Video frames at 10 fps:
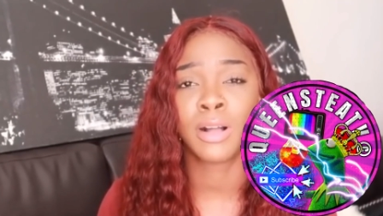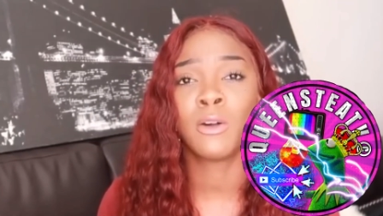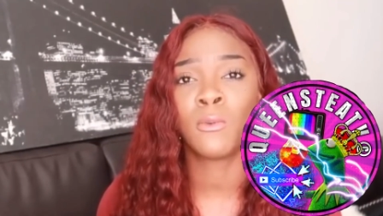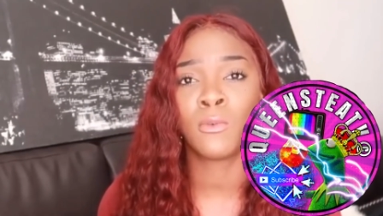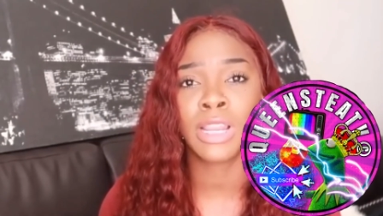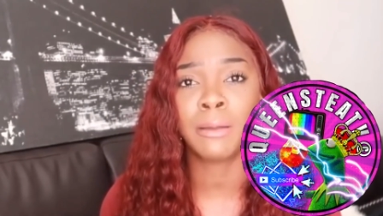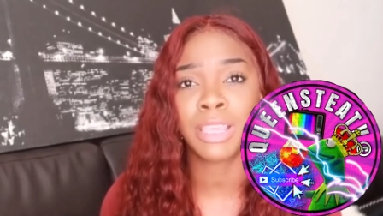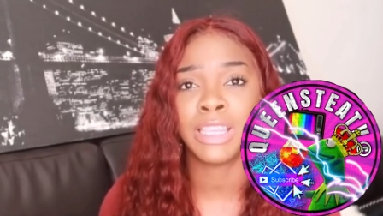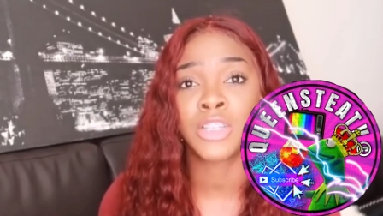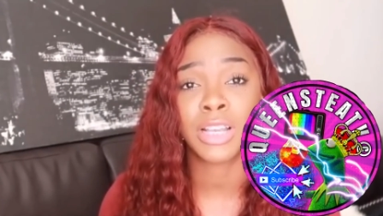well when i'm
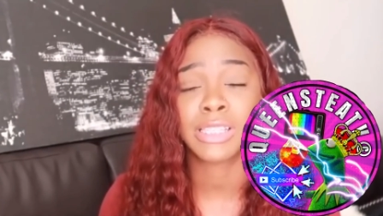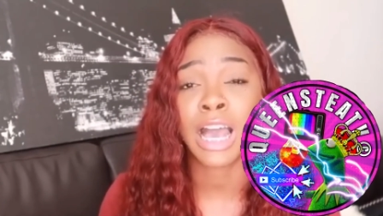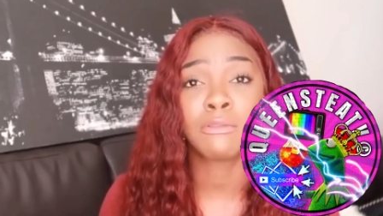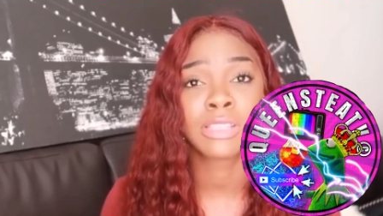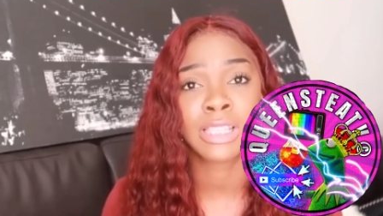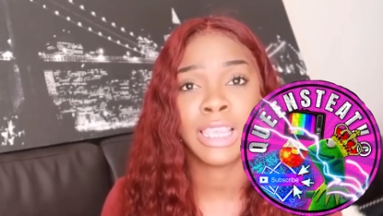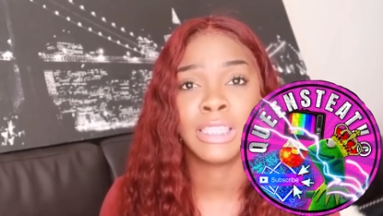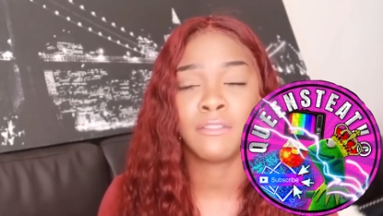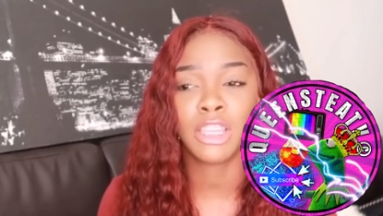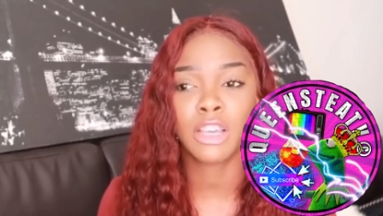getting dressed i was
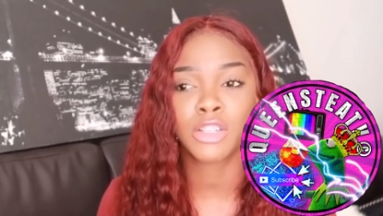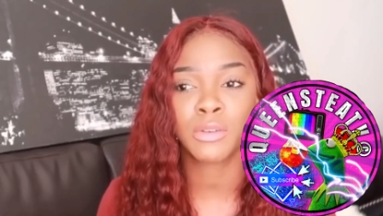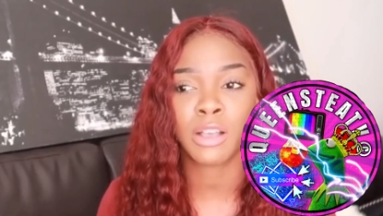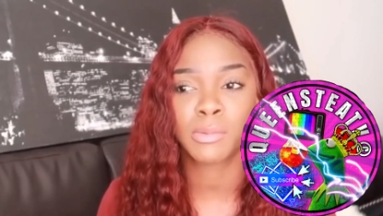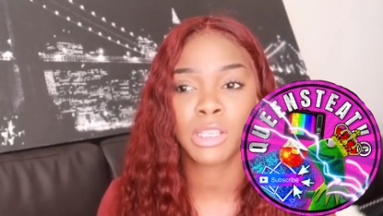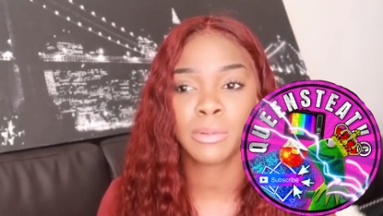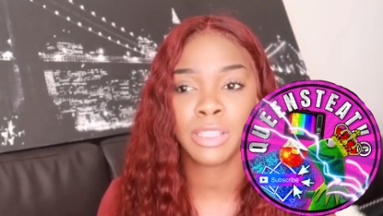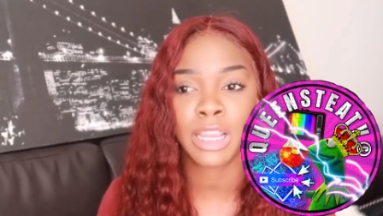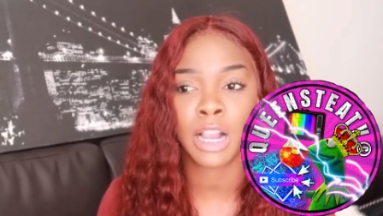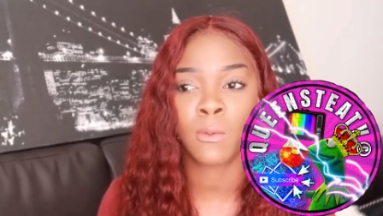late the video shoot i was supposed to
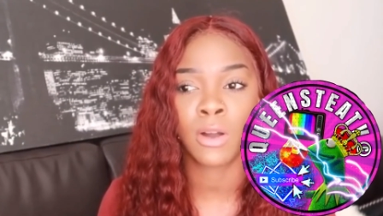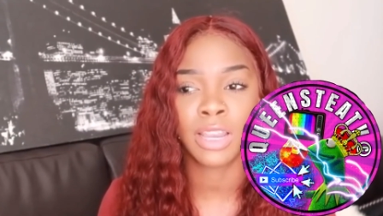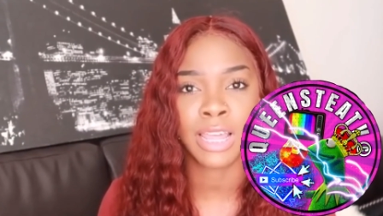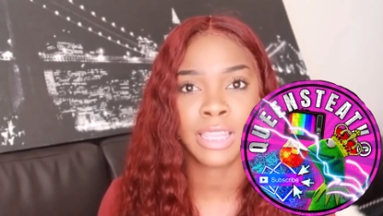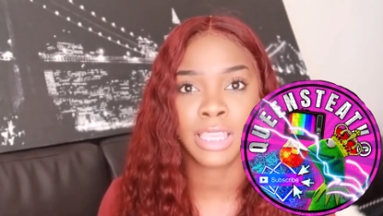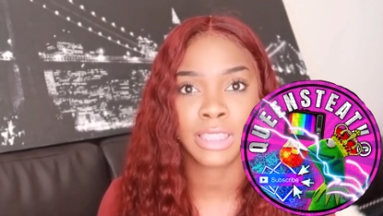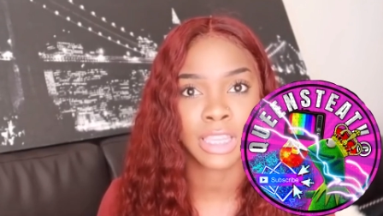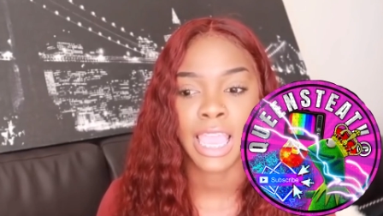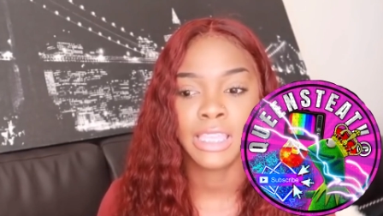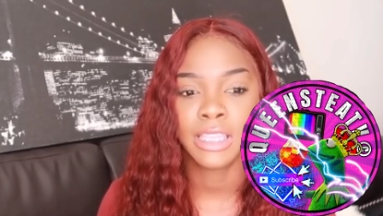be there at one i didn't get
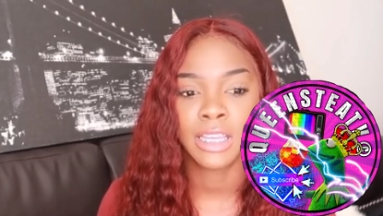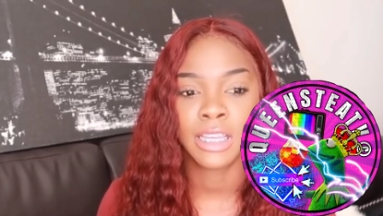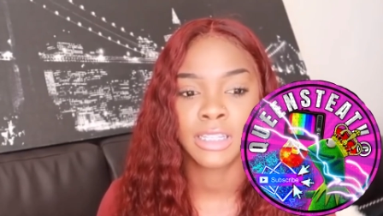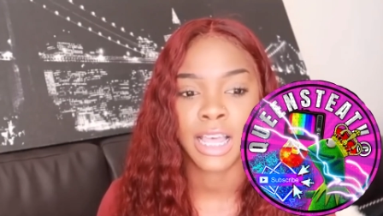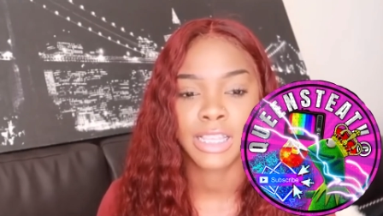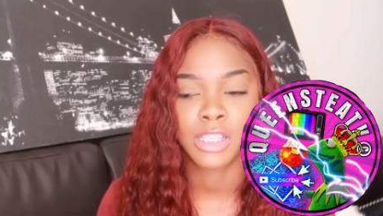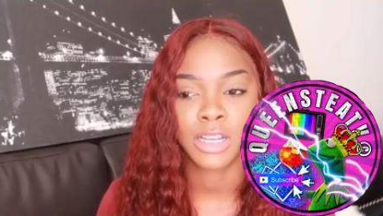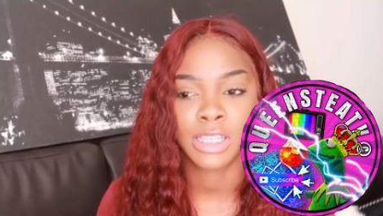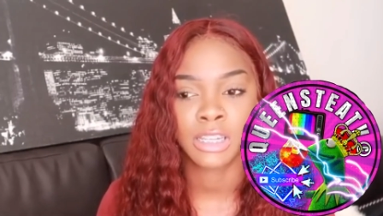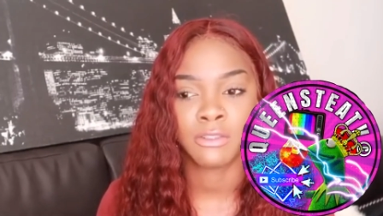kayla like
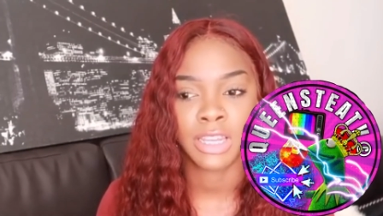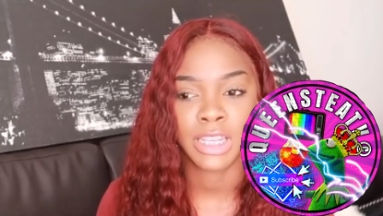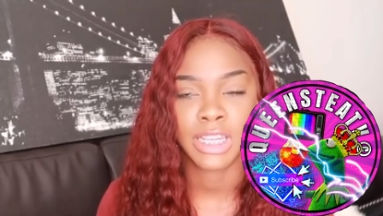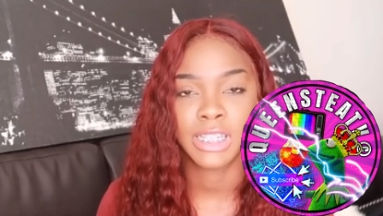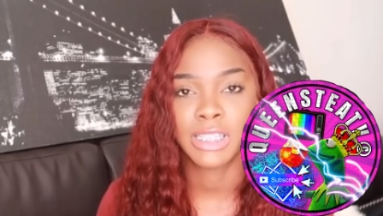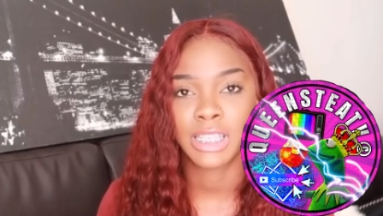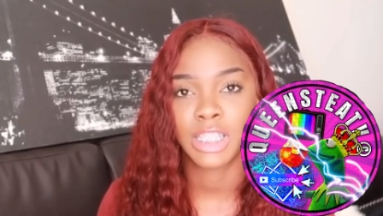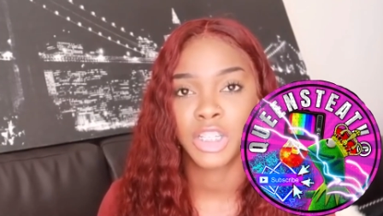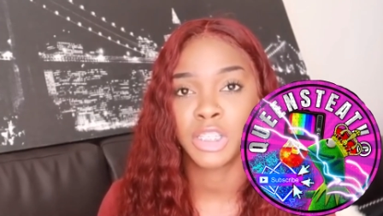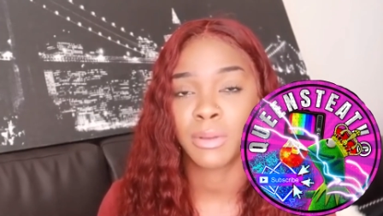starts getting ready and she says
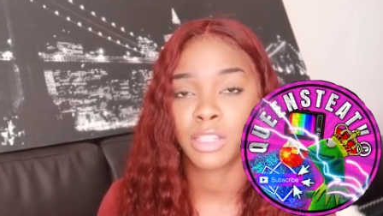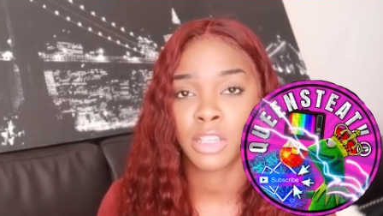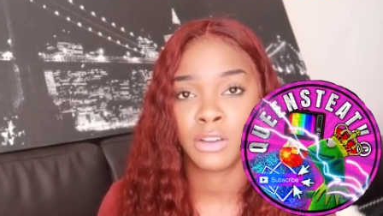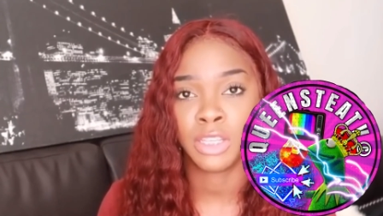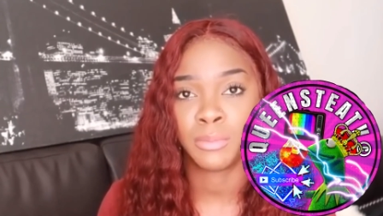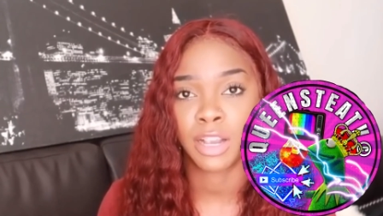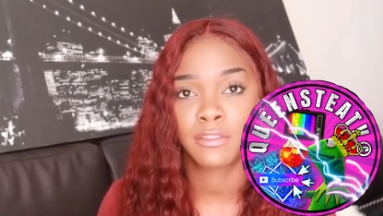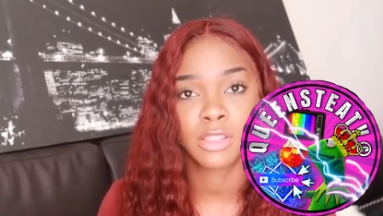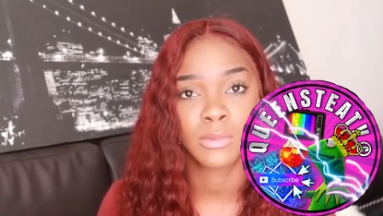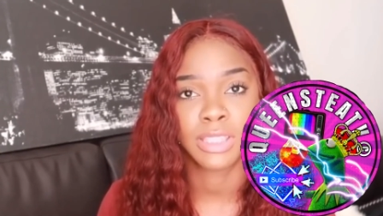that she's about to go eat
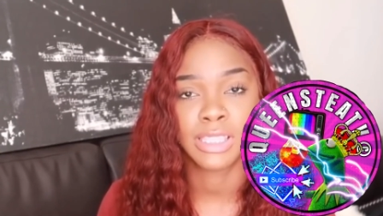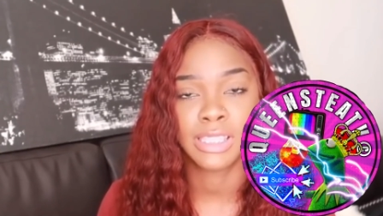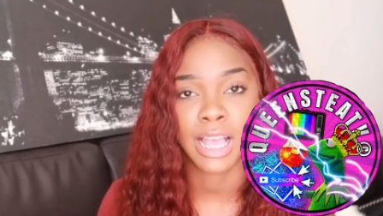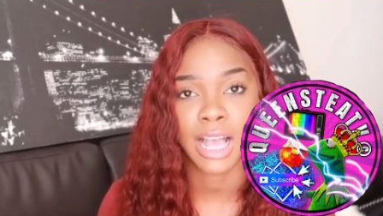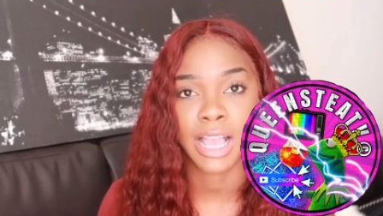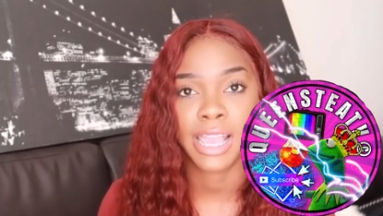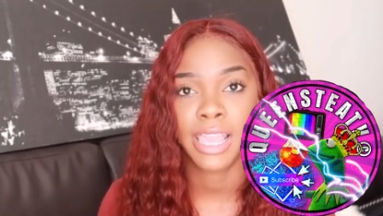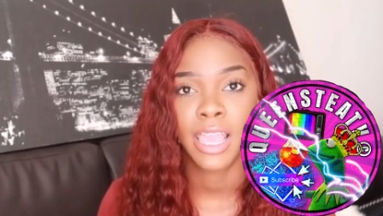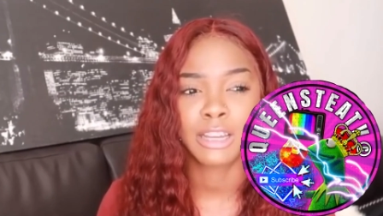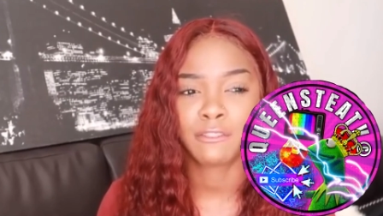breakfast with this guy
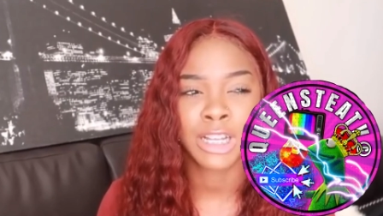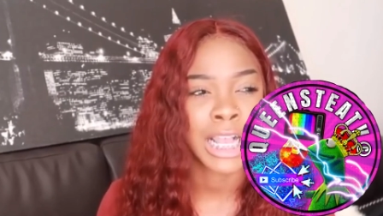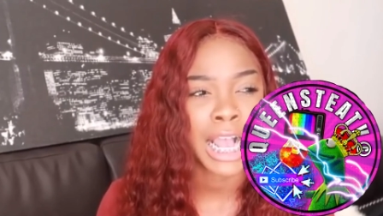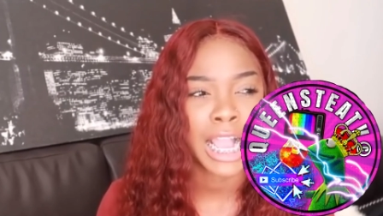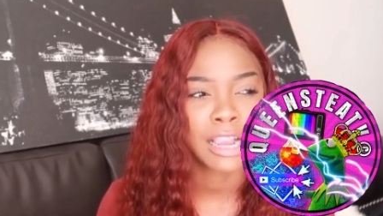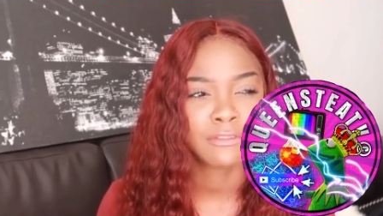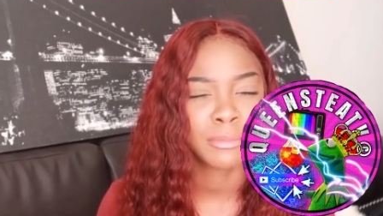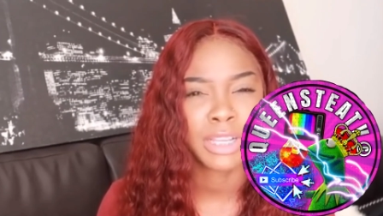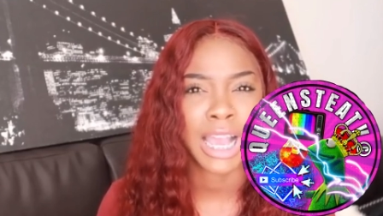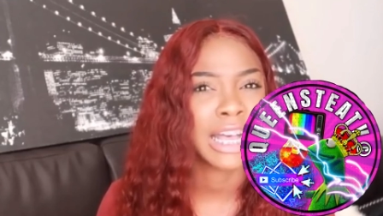a different guy
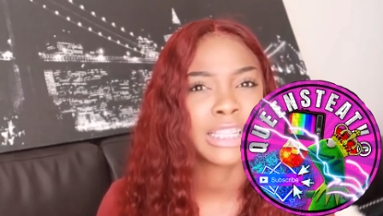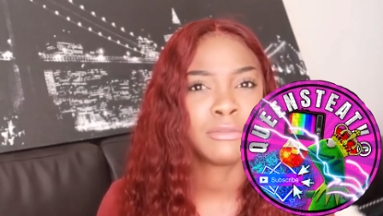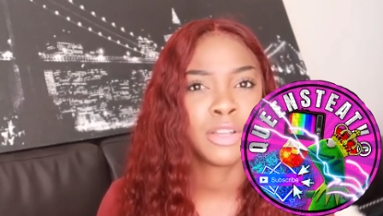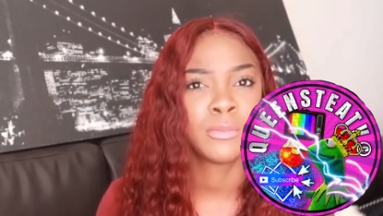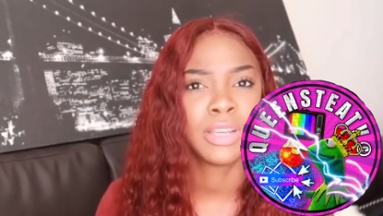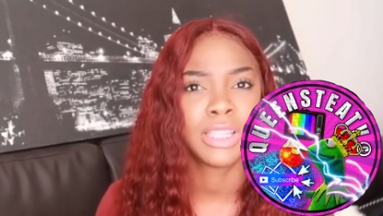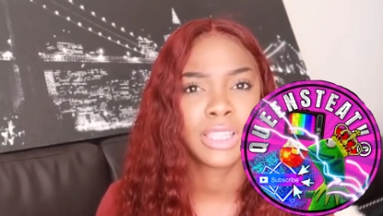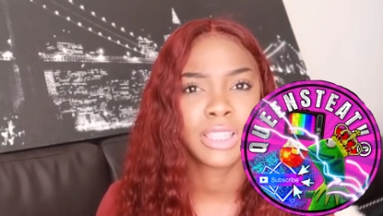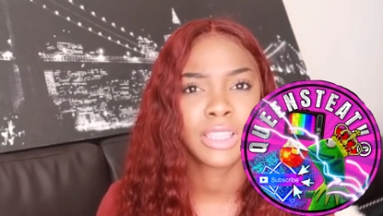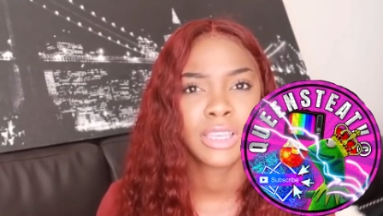from the guy that we were
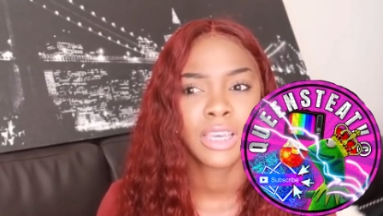with